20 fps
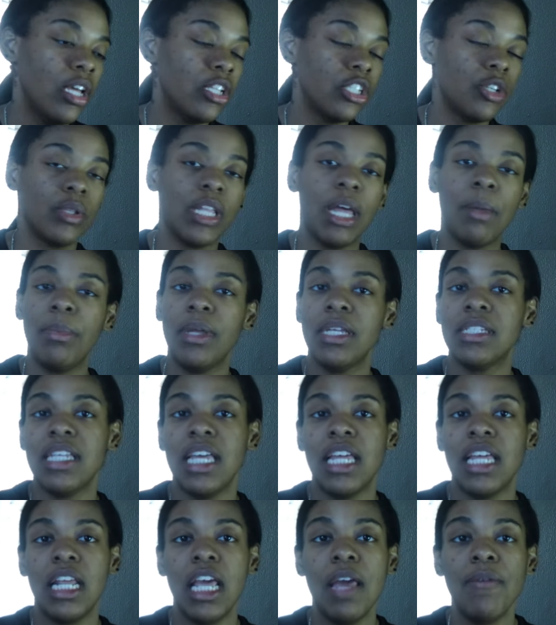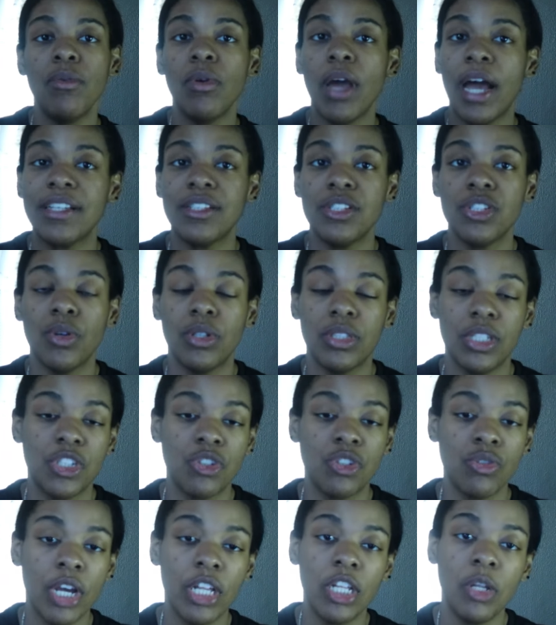So with that being said, if you guys enjoyed
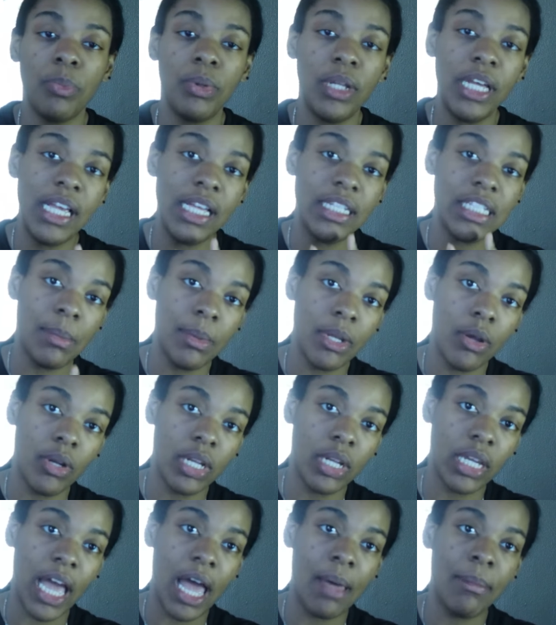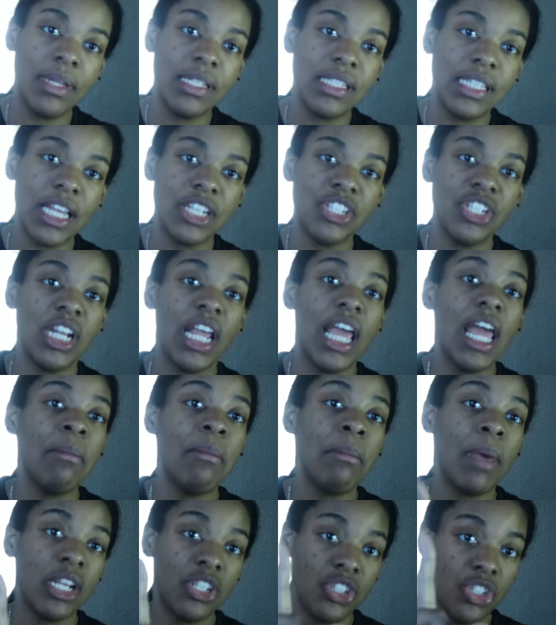this trailer, please let me know in the comment section.
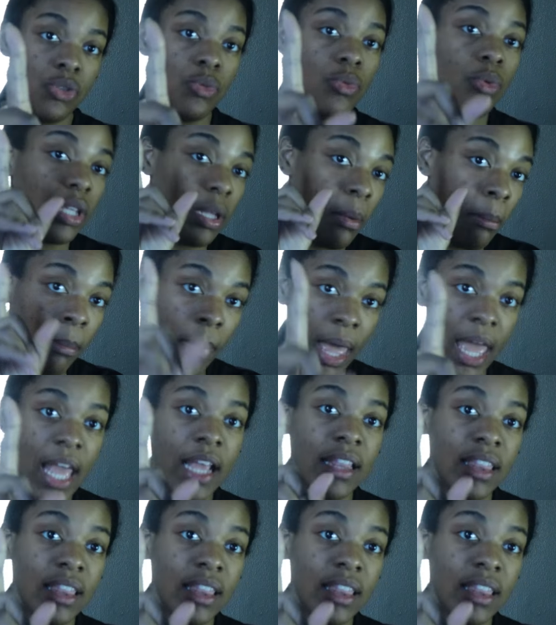And make sure you hit that